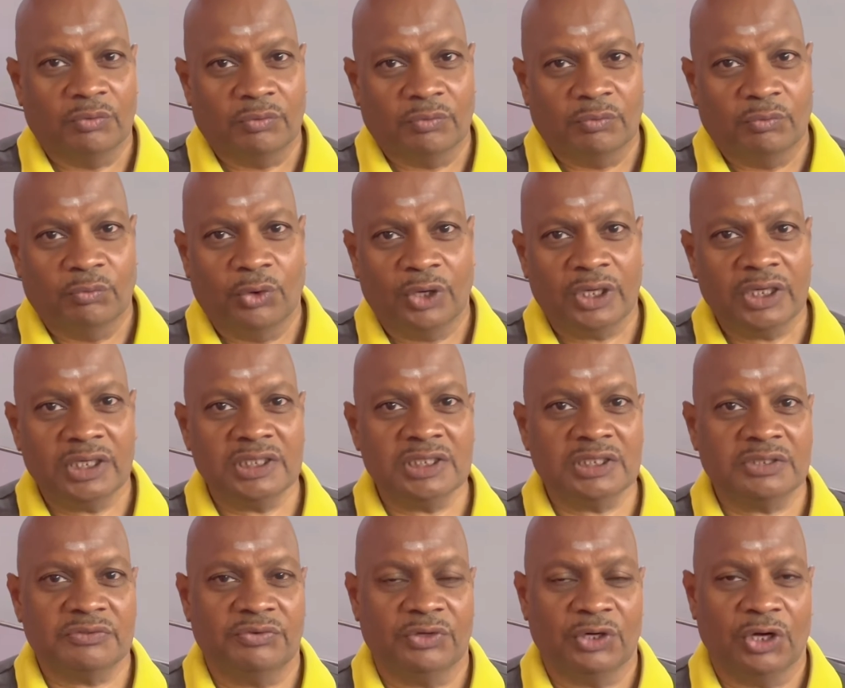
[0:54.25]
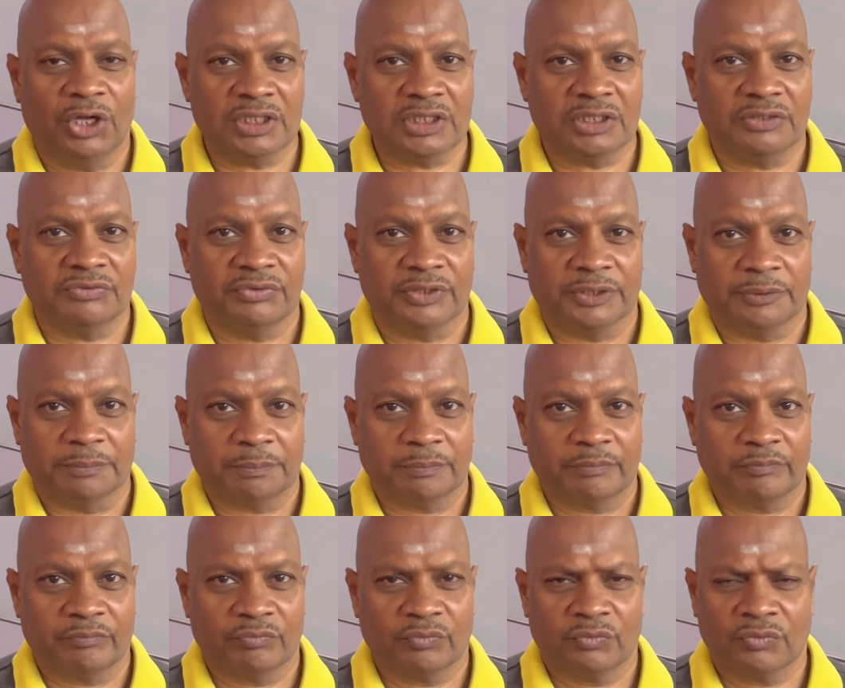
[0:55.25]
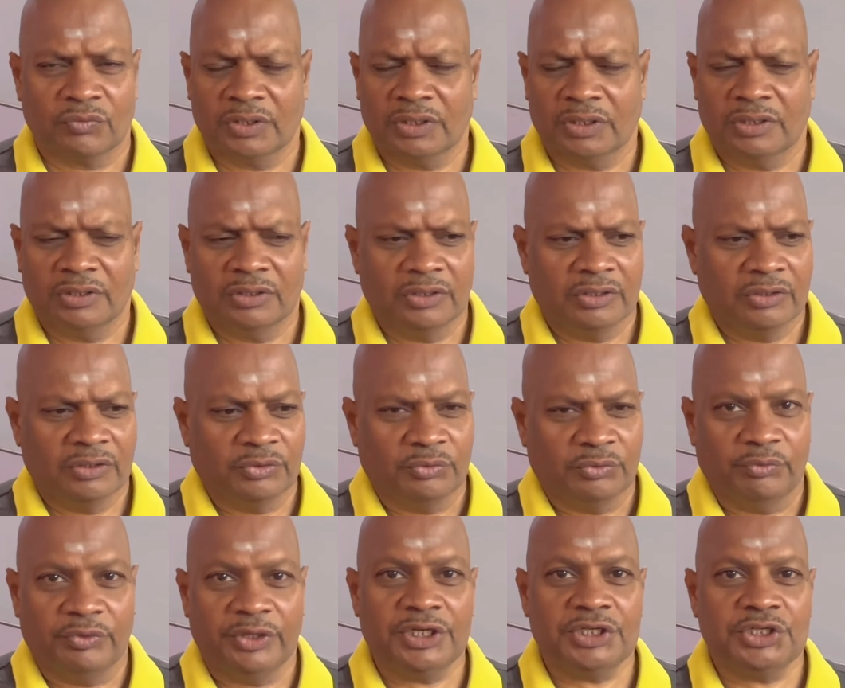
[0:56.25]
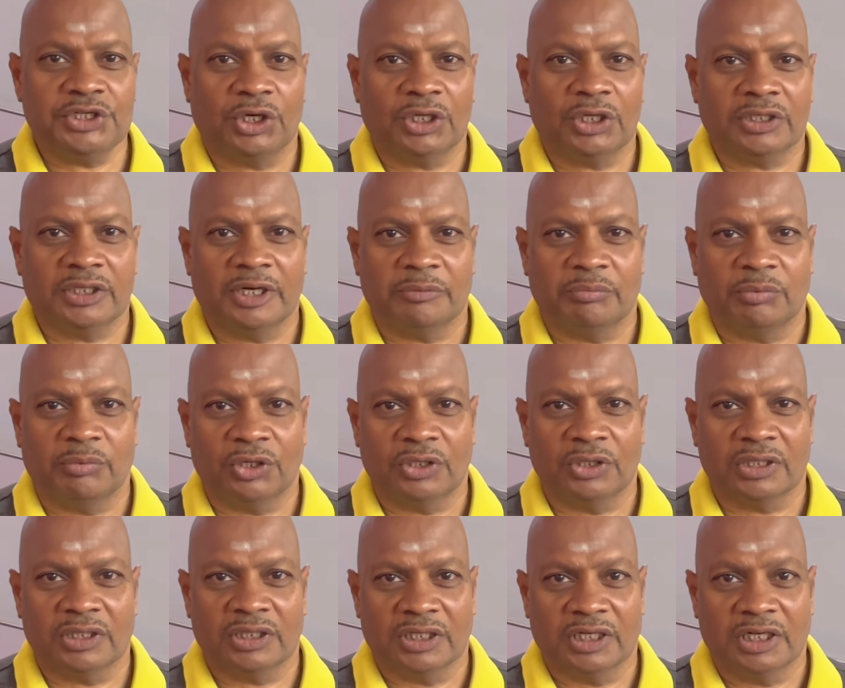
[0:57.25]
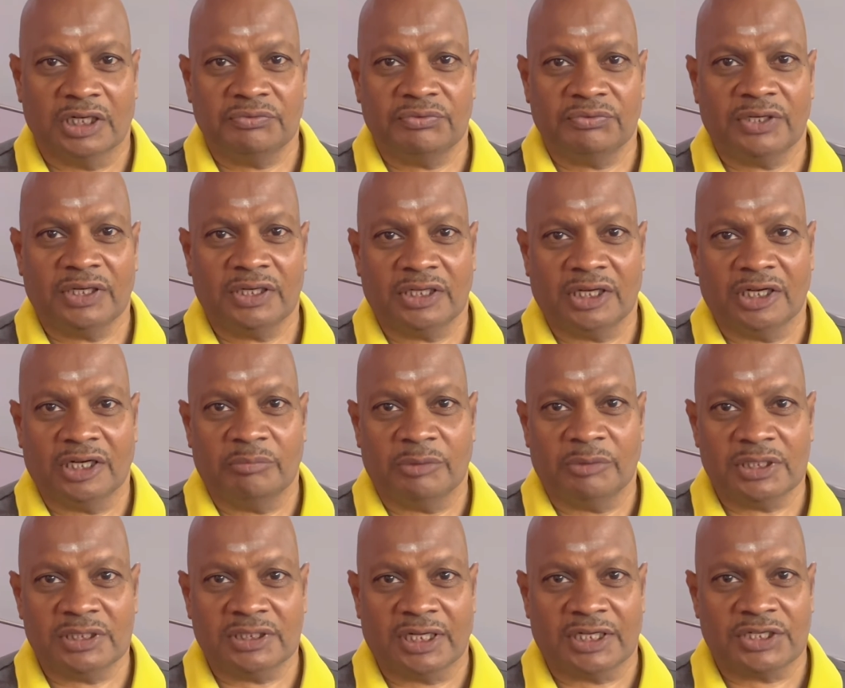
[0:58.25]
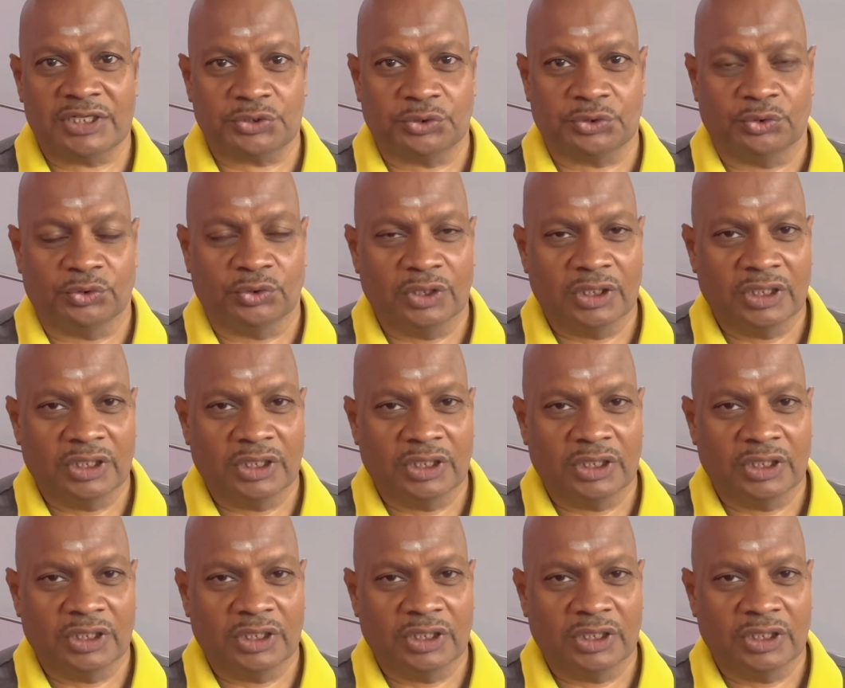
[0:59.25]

What is philosophy? We talked about different elements as to